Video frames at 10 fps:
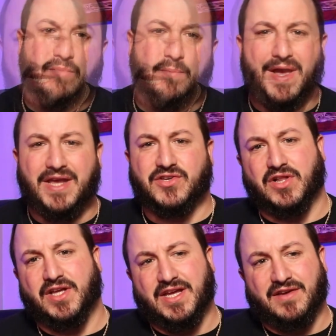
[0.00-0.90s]
But
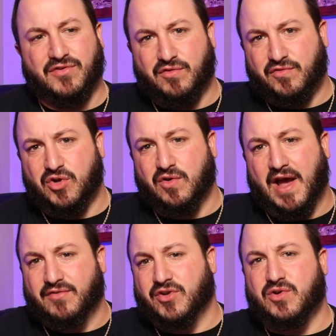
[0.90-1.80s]
basically, if you've
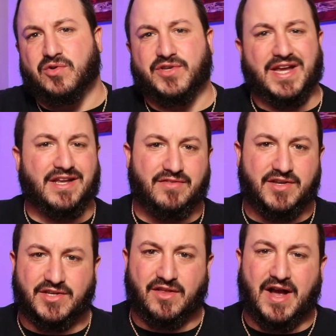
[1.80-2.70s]
ever used any of
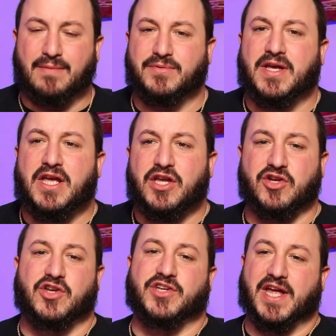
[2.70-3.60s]
these other apps,
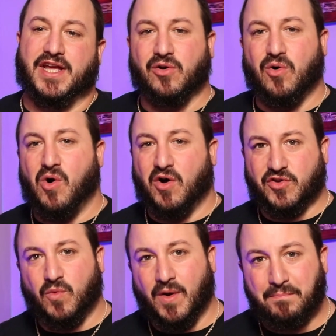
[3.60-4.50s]
you're just getting it all
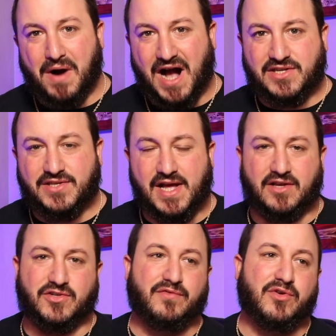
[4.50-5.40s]
into one box
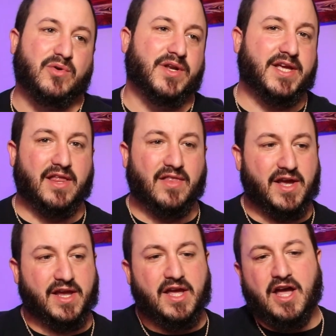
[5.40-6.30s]
now. So if you're going to get
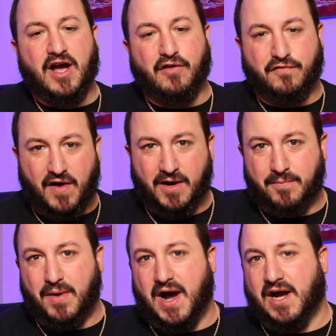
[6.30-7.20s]
like a
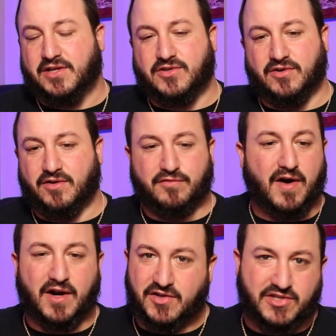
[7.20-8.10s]
Firebox or a
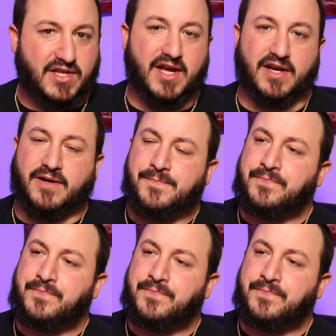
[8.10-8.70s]
Fire Stick